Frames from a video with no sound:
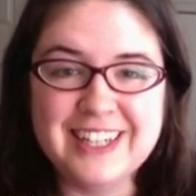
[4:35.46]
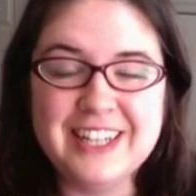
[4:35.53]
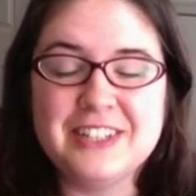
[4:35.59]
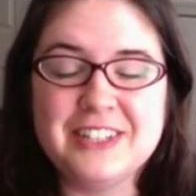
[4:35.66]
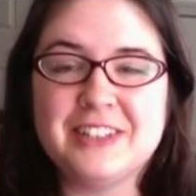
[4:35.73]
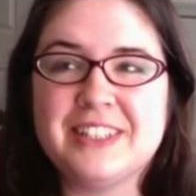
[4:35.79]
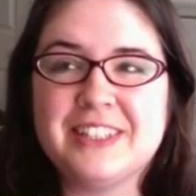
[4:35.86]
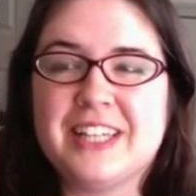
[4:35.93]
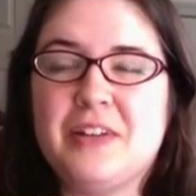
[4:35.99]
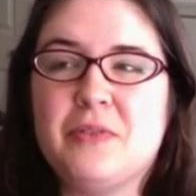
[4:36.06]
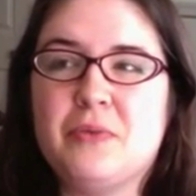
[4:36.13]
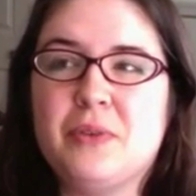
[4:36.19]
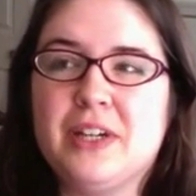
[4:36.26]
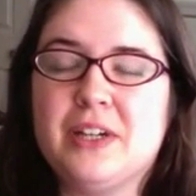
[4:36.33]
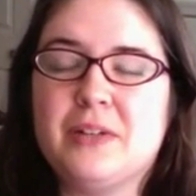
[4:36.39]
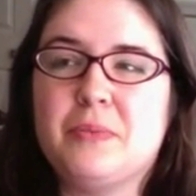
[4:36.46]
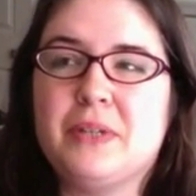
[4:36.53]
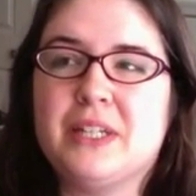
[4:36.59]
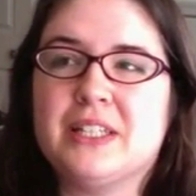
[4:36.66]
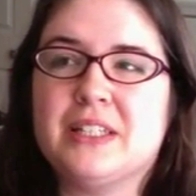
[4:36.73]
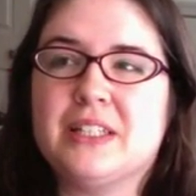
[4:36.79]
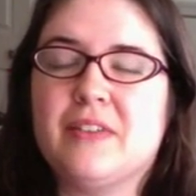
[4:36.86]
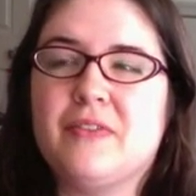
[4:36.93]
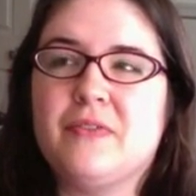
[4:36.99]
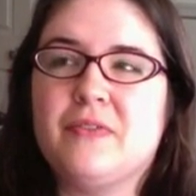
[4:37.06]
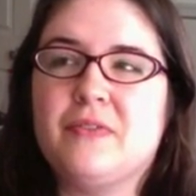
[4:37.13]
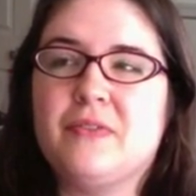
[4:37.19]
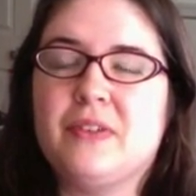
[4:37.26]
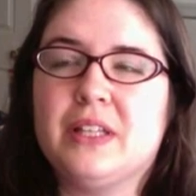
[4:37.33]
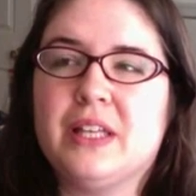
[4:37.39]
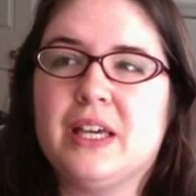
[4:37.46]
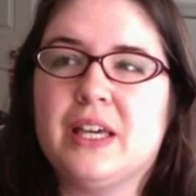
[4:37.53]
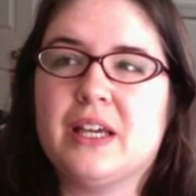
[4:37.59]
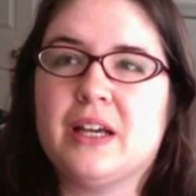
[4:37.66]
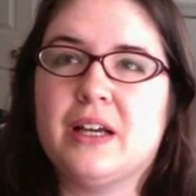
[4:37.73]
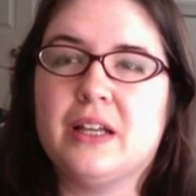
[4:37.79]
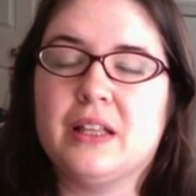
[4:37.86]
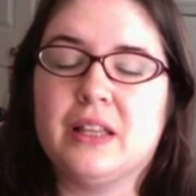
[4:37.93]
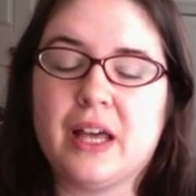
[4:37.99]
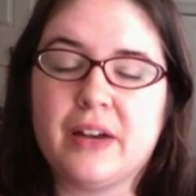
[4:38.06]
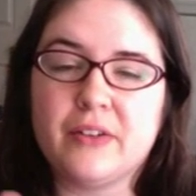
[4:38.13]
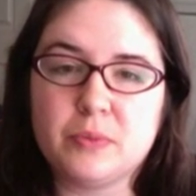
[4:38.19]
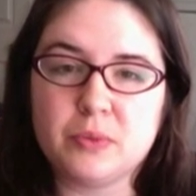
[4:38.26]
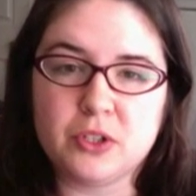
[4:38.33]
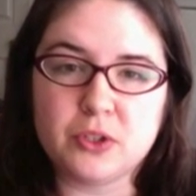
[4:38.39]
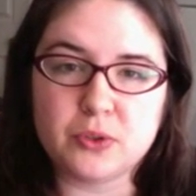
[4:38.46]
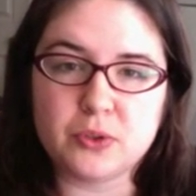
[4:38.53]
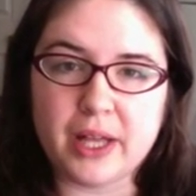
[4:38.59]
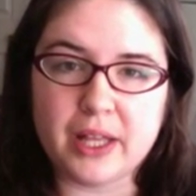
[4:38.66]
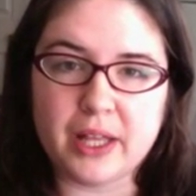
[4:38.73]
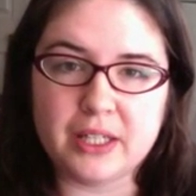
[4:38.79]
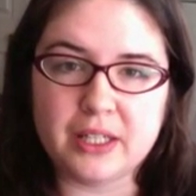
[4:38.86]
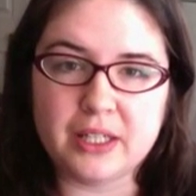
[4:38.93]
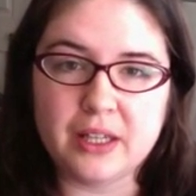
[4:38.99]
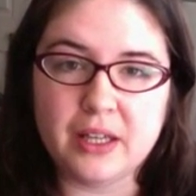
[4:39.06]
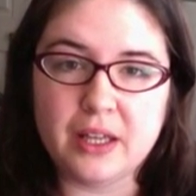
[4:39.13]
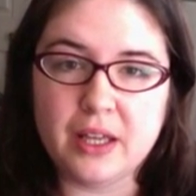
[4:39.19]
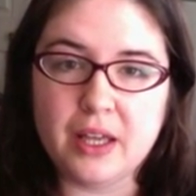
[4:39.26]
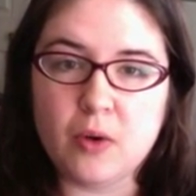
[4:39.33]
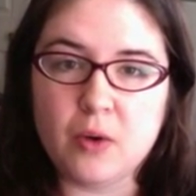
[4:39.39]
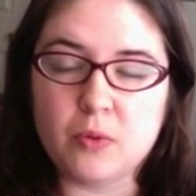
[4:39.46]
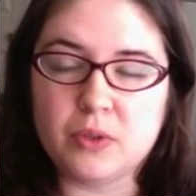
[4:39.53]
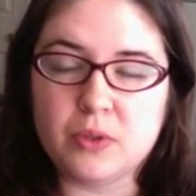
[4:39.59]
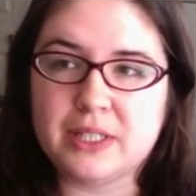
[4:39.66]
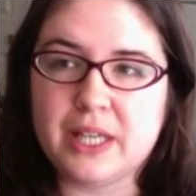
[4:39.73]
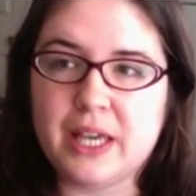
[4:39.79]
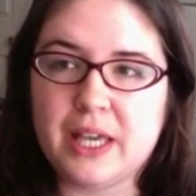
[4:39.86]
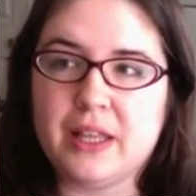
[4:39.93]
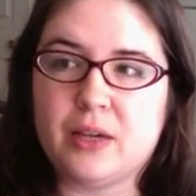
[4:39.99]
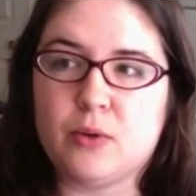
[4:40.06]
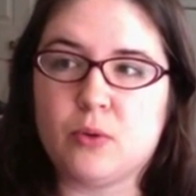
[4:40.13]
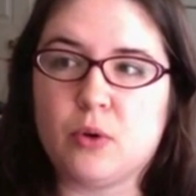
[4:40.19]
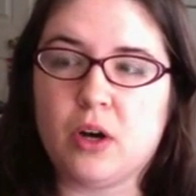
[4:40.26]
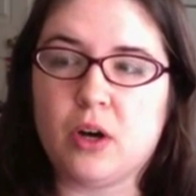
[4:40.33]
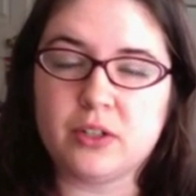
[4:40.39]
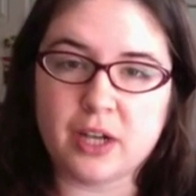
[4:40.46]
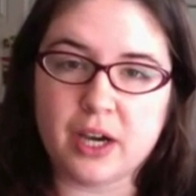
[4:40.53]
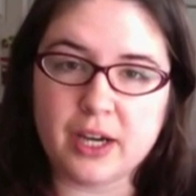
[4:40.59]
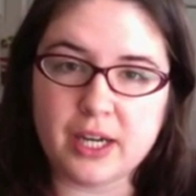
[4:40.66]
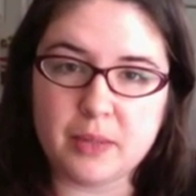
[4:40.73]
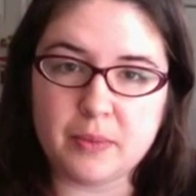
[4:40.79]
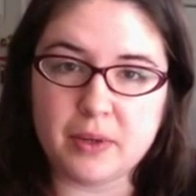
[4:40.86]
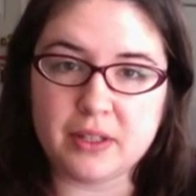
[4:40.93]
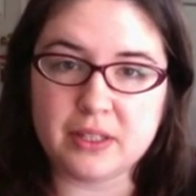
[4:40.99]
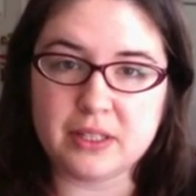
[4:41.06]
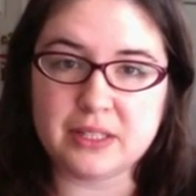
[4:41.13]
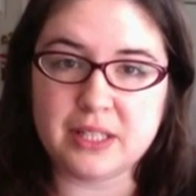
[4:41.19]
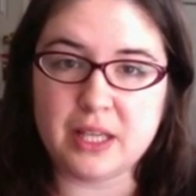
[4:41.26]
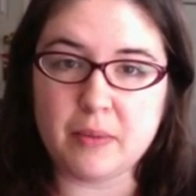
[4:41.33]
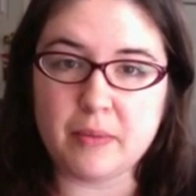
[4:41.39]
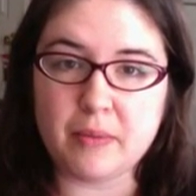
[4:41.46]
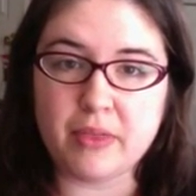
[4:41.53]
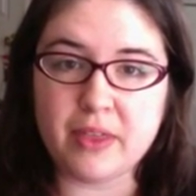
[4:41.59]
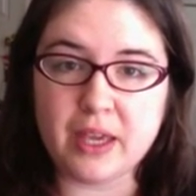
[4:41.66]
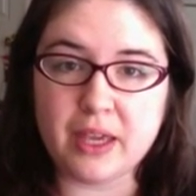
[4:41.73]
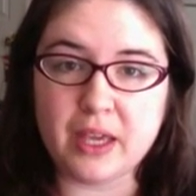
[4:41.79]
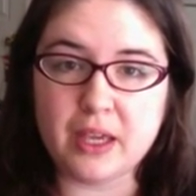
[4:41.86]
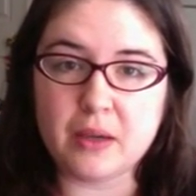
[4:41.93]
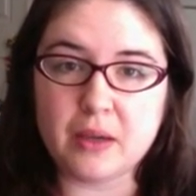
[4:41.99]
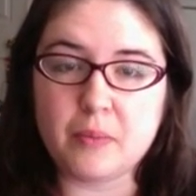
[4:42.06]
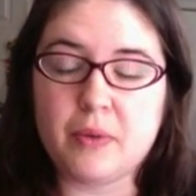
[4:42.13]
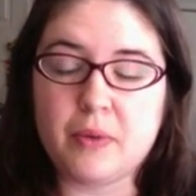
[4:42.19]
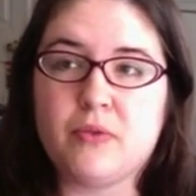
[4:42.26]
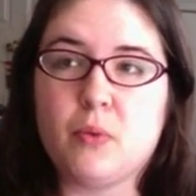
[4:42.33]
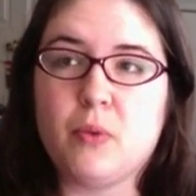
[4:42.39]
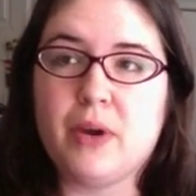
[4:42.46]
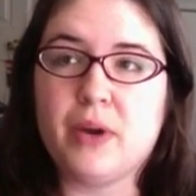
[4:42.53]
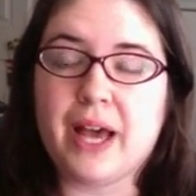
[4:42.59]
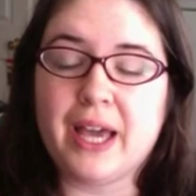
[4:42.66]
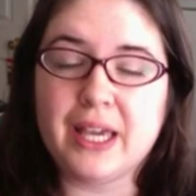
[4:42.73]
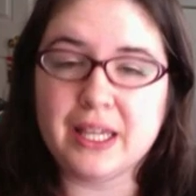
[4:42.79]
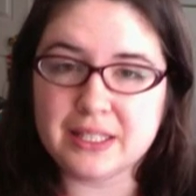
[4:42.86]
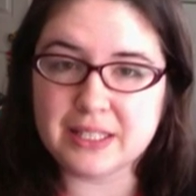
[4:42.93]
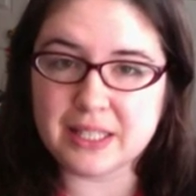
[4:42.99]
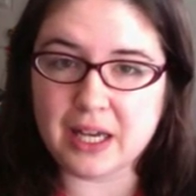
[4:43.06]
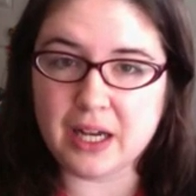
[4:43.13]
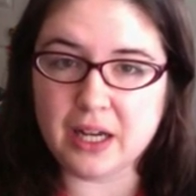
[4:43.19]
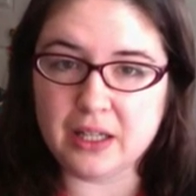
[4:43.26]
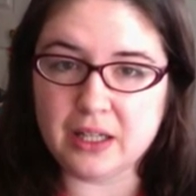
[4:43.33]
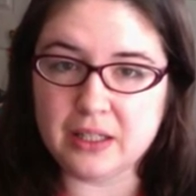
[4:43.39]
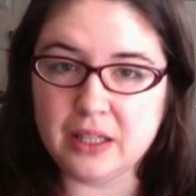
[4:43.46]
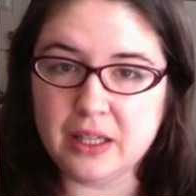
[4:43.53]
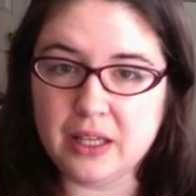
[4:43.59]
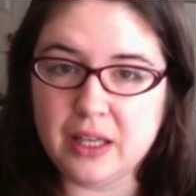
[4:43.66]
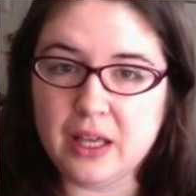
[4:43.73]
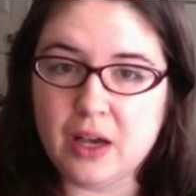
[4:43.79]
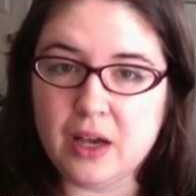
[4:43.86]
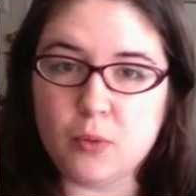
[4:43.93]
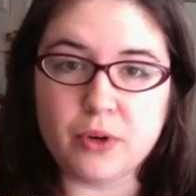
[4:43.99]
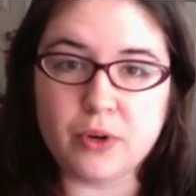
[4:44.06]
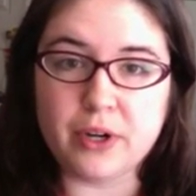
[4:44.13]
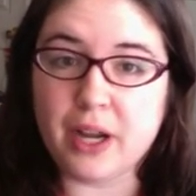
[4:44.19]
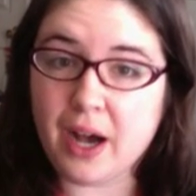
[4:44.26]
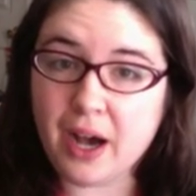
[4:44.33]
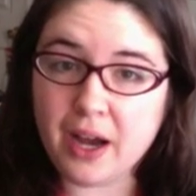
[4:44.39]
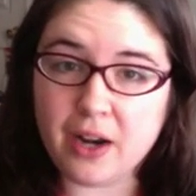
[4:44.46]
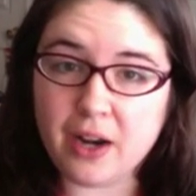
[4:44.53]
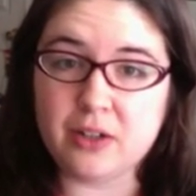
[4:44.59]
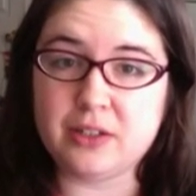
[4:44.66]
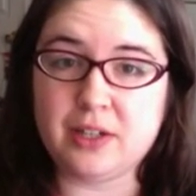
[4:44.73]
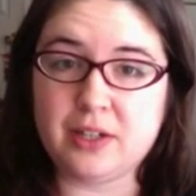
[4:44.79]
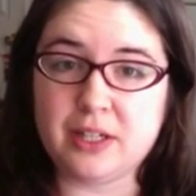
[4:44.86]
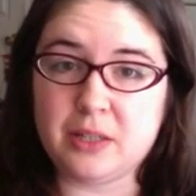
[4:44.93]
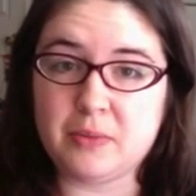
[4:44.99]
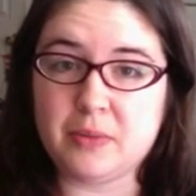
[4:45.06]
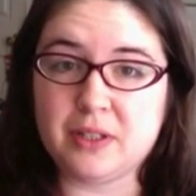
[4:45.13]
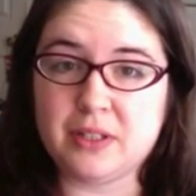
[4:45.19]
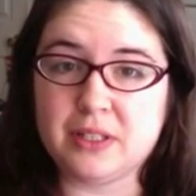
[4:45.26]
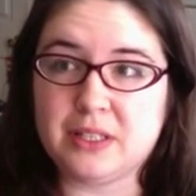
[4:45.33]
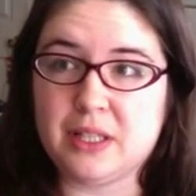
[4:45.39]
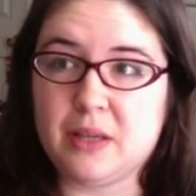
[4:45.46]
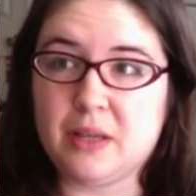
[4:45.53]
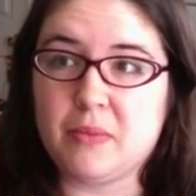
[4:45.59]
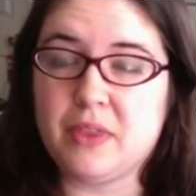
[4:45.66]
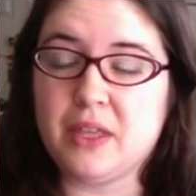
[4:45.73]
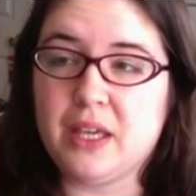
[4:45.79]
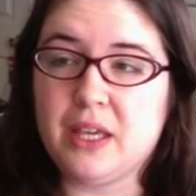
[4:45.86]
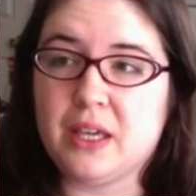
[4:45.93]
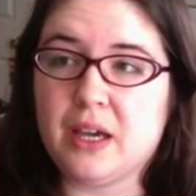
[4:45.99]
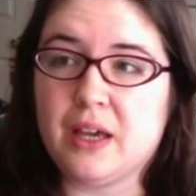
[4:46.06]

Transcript: So that's kind of weird, because I feel like a lot of spirituality will say like we're all talking about the same thing, but from what I can tell, we're not all talking about the same thing.